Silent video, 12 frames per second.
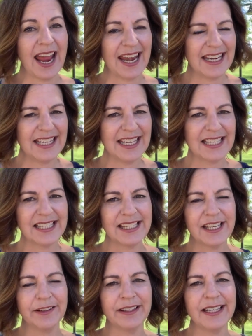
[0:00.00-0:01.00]
And in this
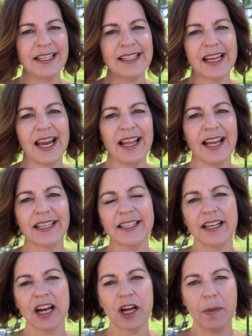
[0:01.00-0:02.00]
series, I like to
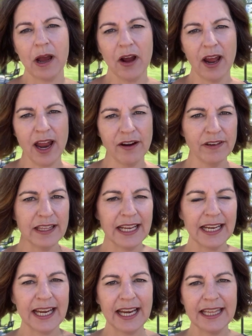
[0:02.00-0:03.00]
talk about
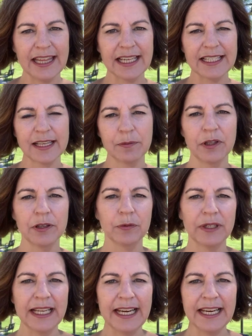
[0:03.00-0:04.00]
everything and anything Summerlin
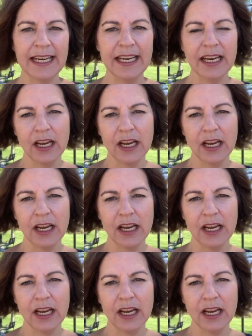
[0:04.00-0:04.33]
related,